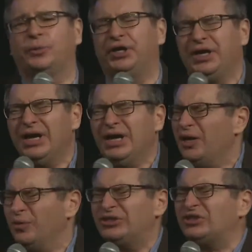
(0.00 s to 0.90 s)
We
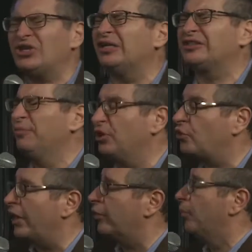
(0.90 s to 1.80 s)
just saw some
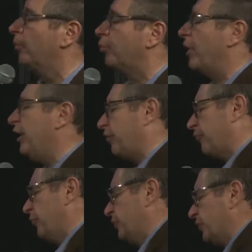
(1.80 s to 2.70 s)
incredible
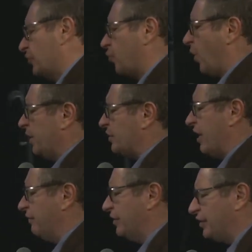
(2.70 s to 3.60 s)
breakthroughs in
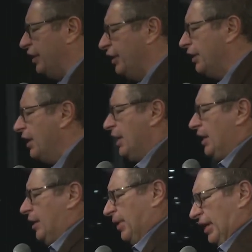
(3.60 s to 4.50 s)
2017.
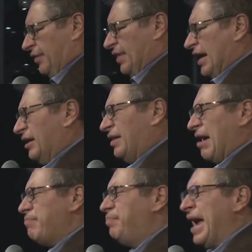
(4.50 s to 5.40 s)
But in
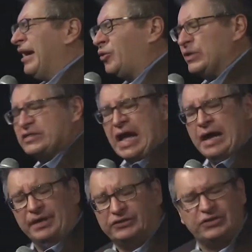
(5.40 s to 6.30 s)
that banquet
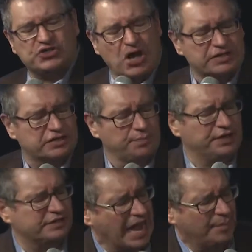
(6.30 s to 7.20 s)
time, I just saw some
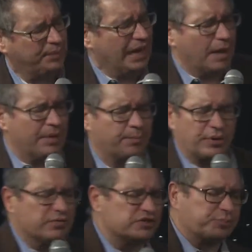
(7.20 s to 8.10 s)
things happening. I remember
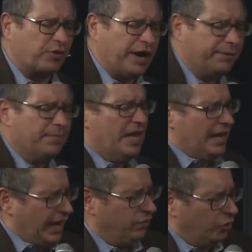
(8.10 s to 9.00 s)
I was praying,
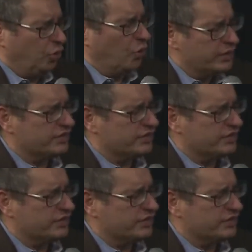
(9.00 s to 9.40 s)
and the Lord